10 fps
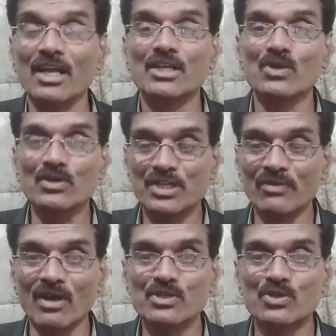So she
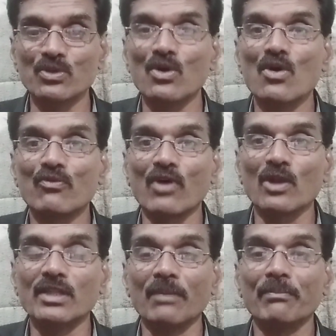wants to follow
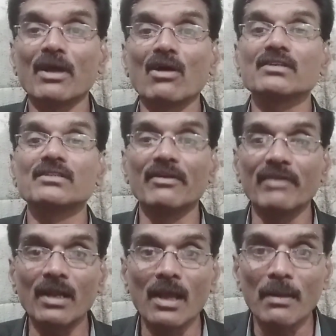them because they
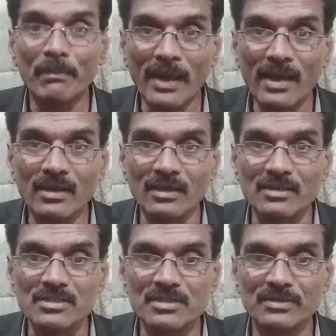were
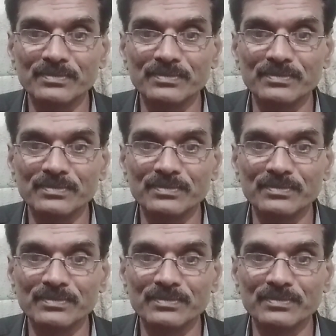pioneers.